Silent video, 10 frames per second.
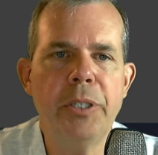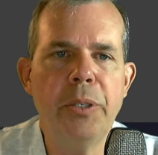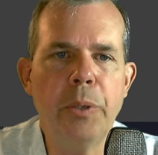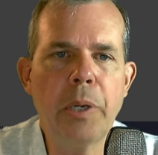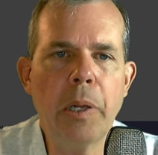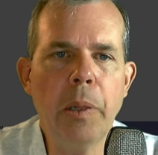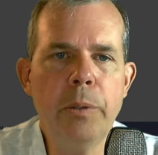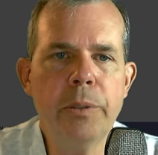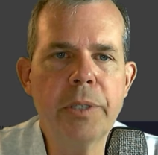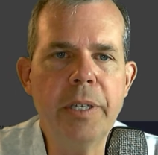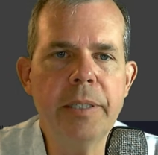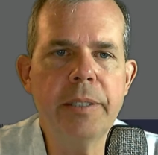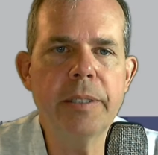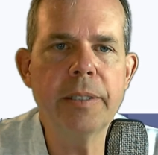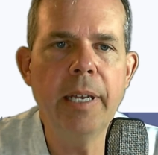to close
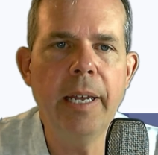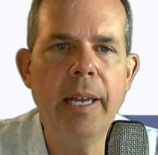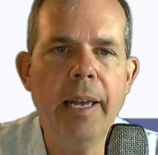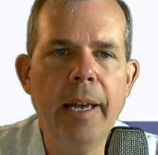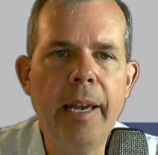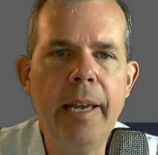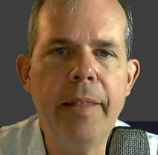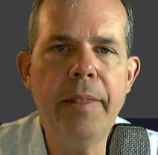this, and